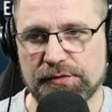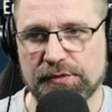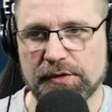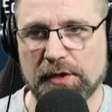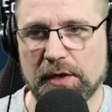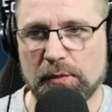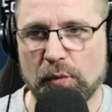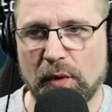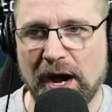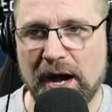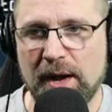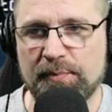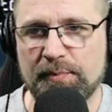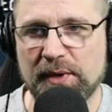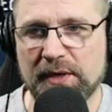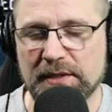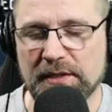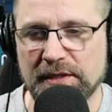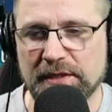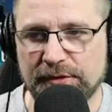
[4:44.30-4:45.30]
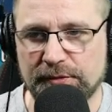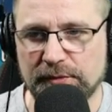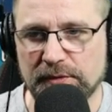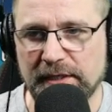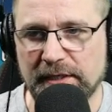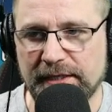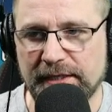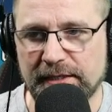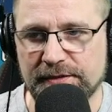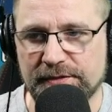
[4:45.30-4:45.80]
Wampa,
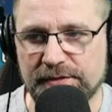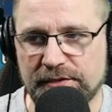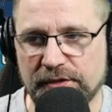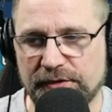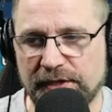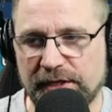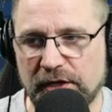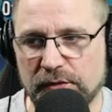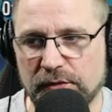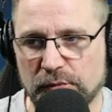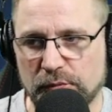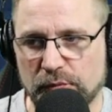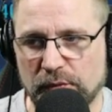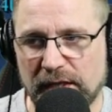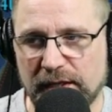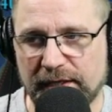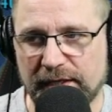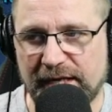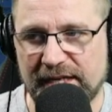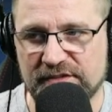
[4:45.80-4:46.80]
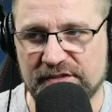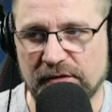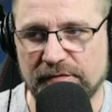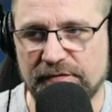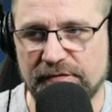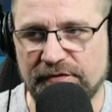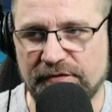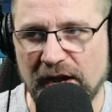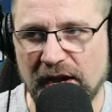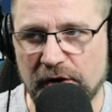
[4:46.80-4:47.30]
literally, until they go to Relic, has a
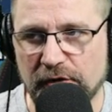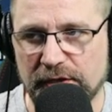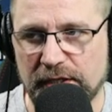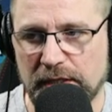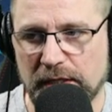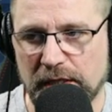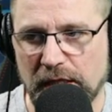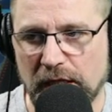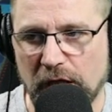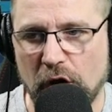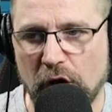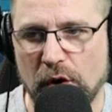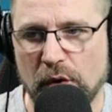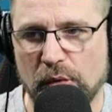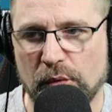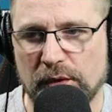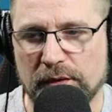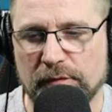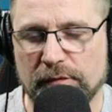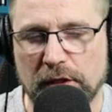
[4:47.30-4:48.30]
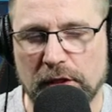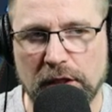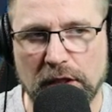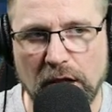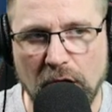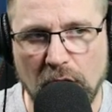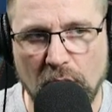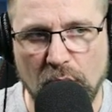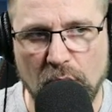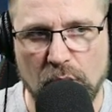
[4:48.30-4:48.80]
very low
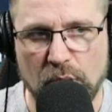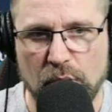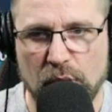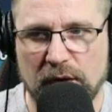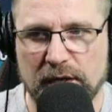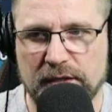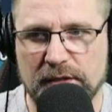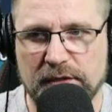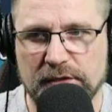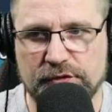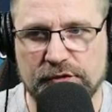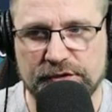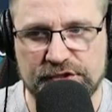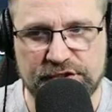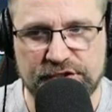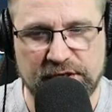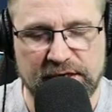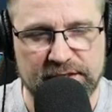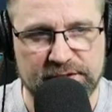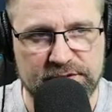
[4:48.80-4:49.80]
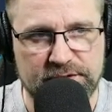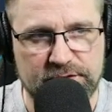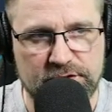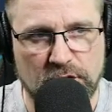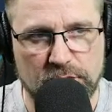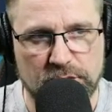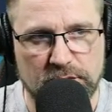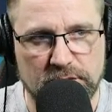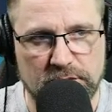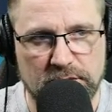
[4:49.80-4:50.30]
crit chance
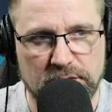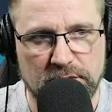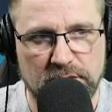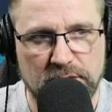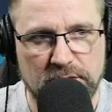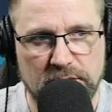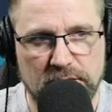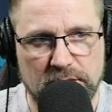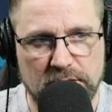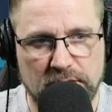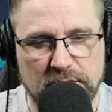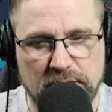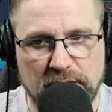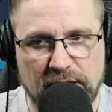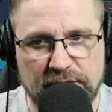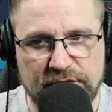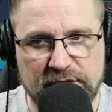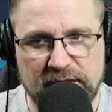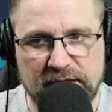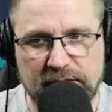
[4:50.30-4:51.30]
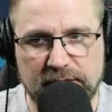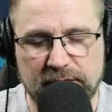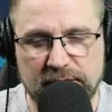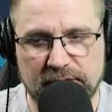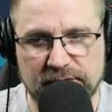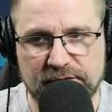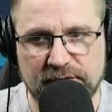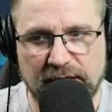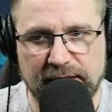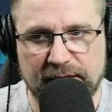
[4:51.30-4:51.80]
total. I think
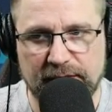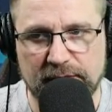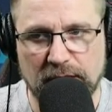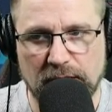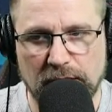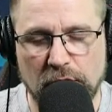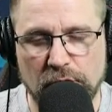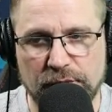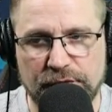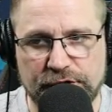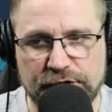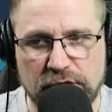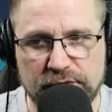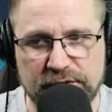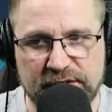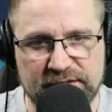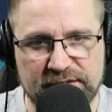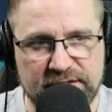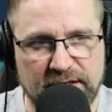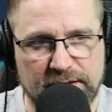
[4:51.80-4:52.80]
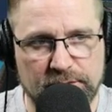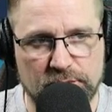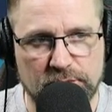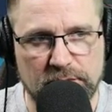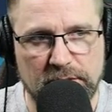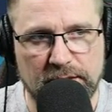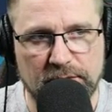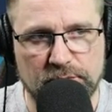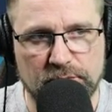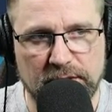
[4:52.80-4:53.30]
it's like in the low 30s
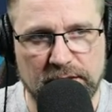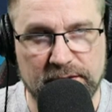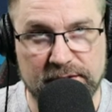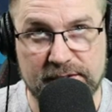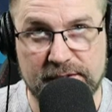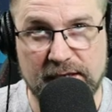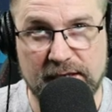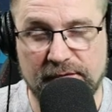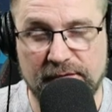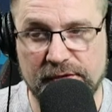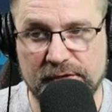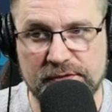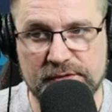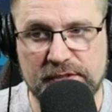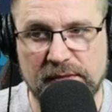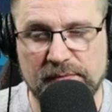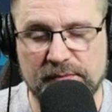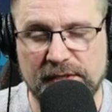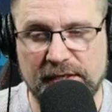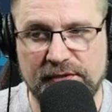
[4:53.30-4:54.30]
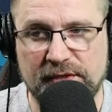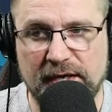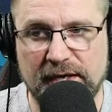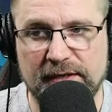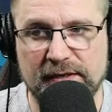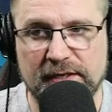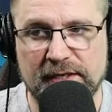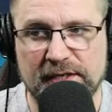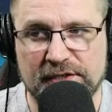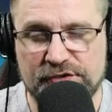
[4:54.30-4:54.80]
at Relic 7 or something like
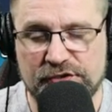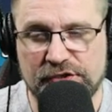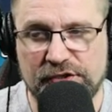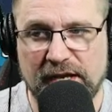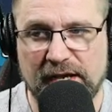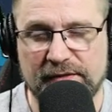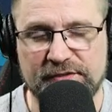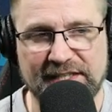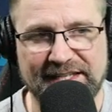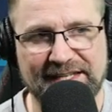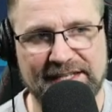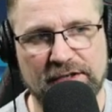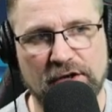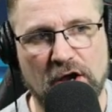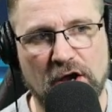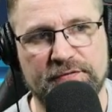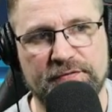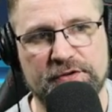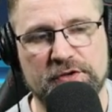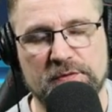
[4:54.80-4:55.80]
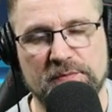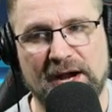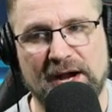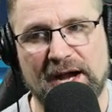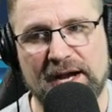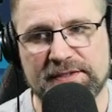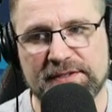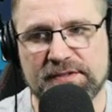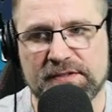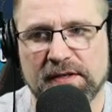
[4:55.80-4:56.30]
that. So you have to get it off of your
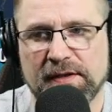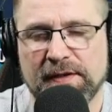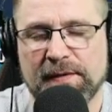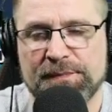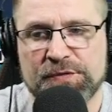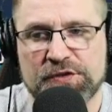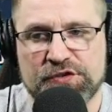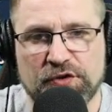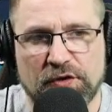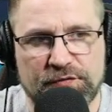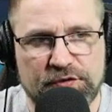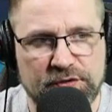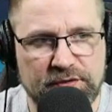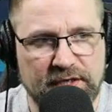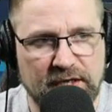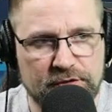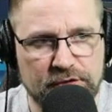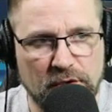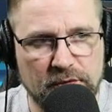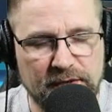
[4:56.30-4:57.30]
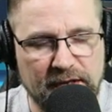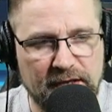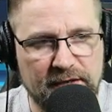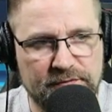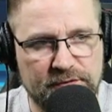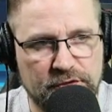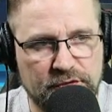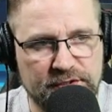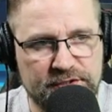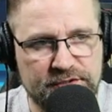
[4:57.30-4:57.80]
mods. So if you don't
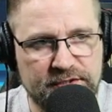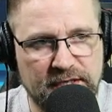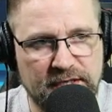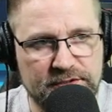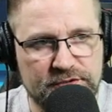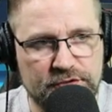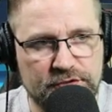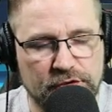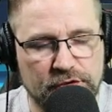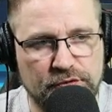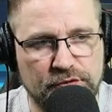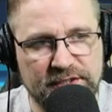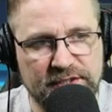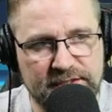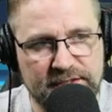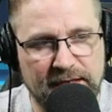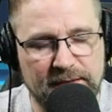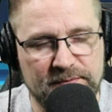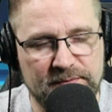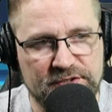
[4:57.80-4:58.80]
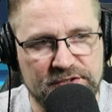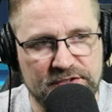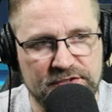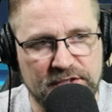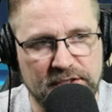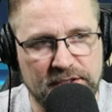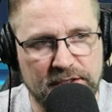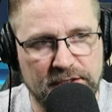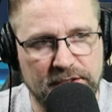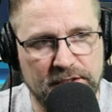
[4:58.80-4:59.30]
have crit chance, your crit damage
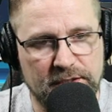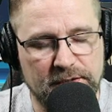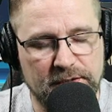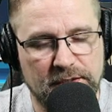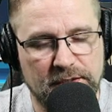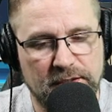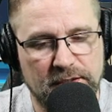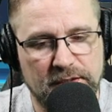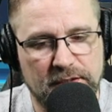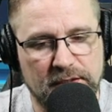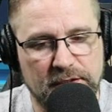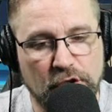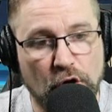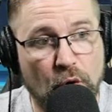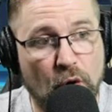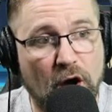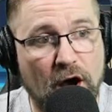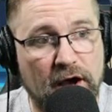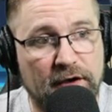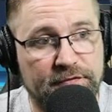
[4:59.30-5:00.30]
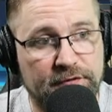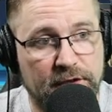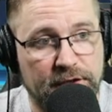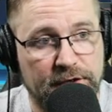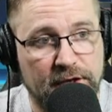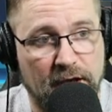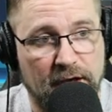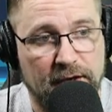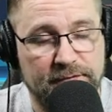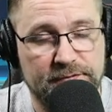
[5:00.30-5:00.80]
isn't going to go off
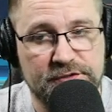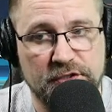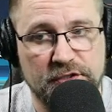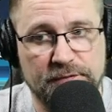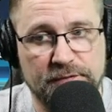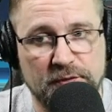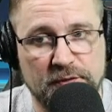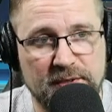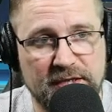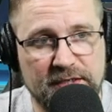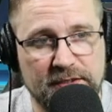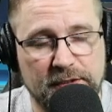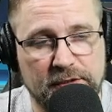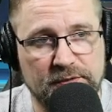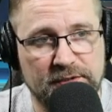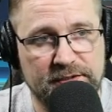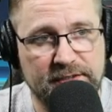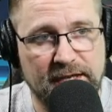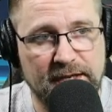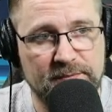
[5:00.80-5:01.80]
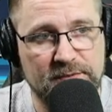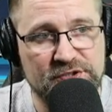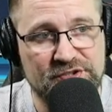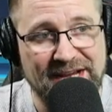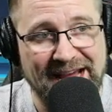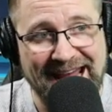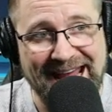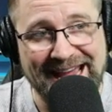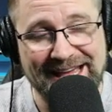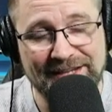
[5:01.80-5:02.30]
enough. So for me, the crit damage
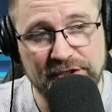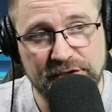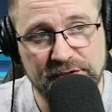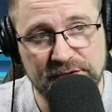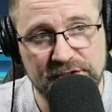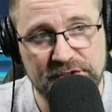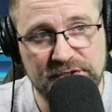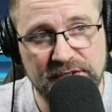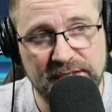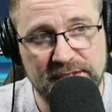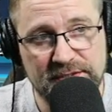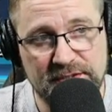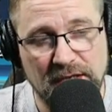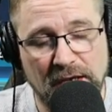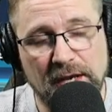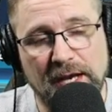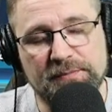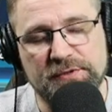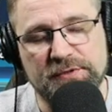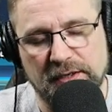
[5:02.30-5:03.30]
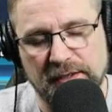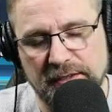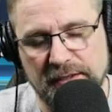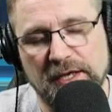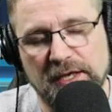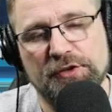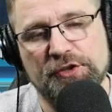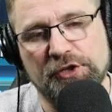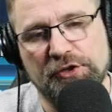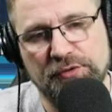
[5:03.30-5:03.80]
and the crit chance, I'm sorry,
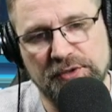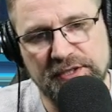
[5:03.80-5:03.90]
the crit